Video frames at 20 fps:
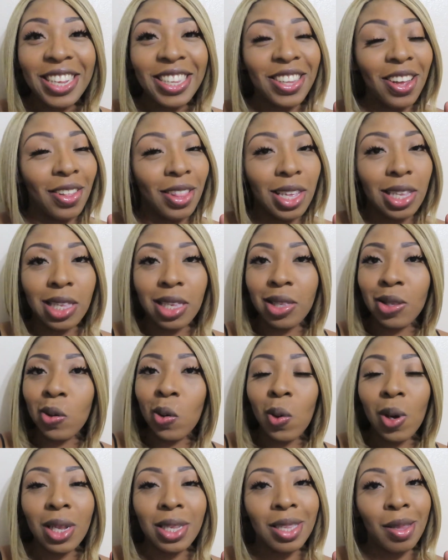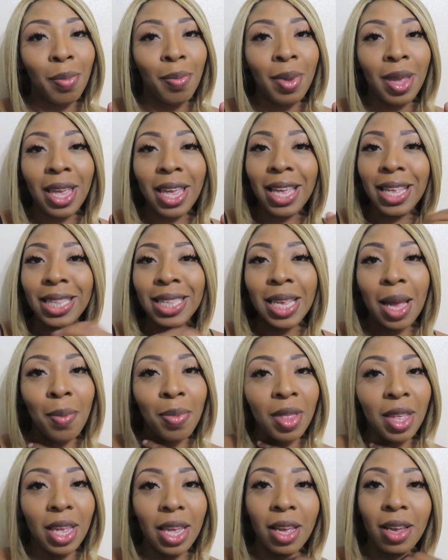So this is going to be
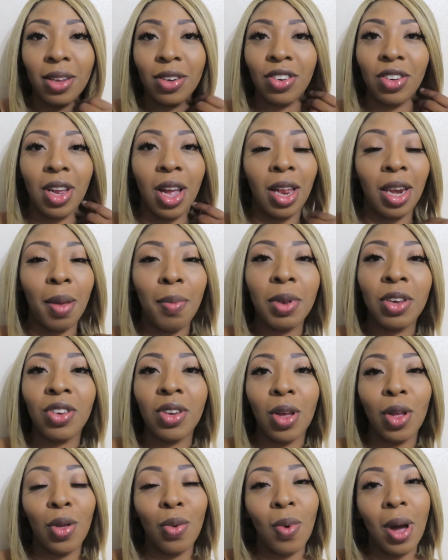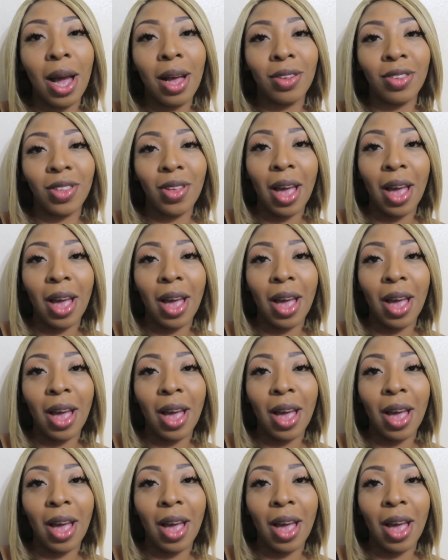something else, y'all. Let me show you all.